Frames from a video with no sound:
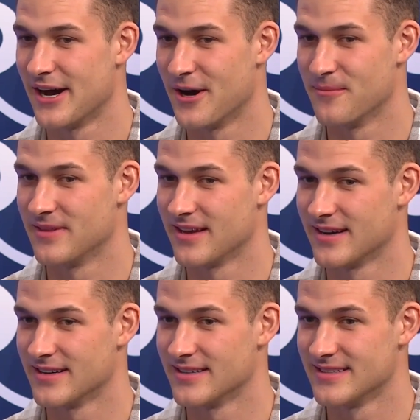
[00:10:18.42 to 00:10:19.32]
And
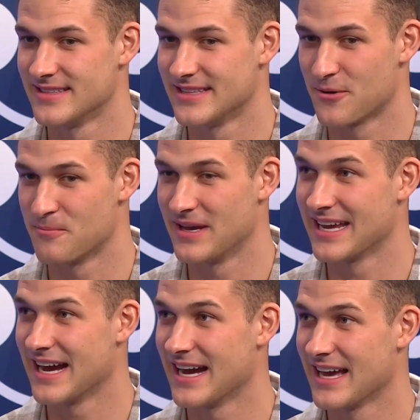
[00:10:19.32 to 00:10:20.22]
their
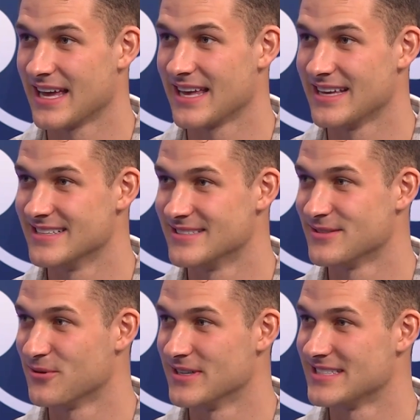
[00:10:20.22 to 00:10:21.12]
big guy
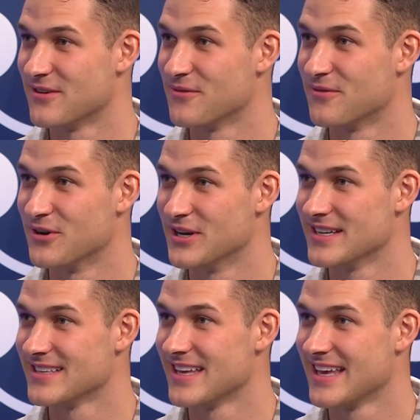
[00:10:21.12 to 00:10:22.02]
is, 7
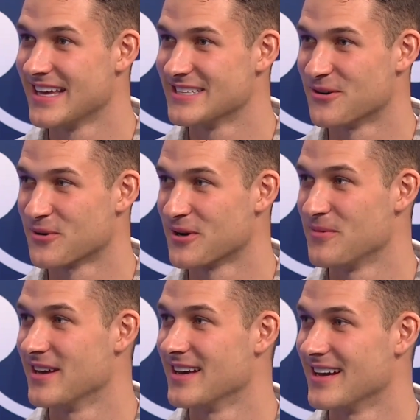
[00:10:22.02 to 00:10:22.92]
foot? So we're going
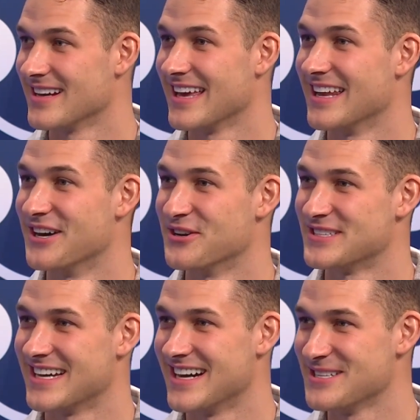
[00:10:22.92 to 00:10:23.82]
to be, again,
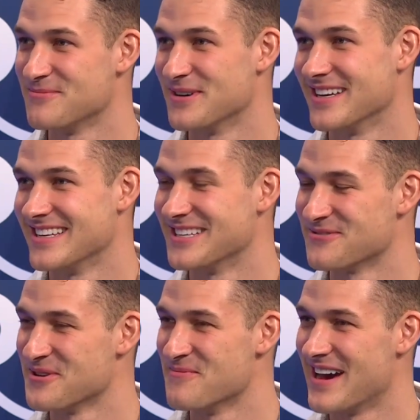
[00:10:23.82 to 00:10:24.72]
undersized, but it doesn't
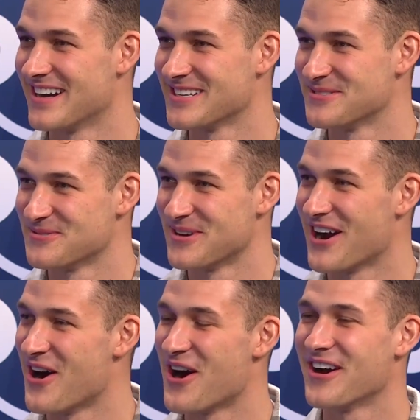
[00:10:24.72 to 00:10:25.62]
really matter because we
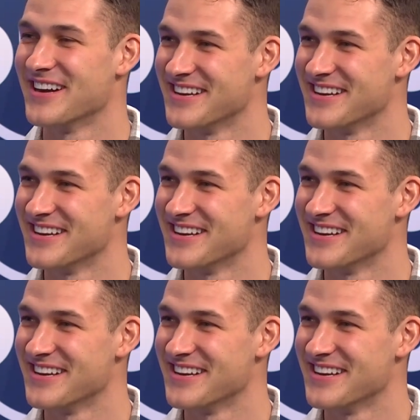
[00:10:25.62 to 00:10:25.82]
got heart,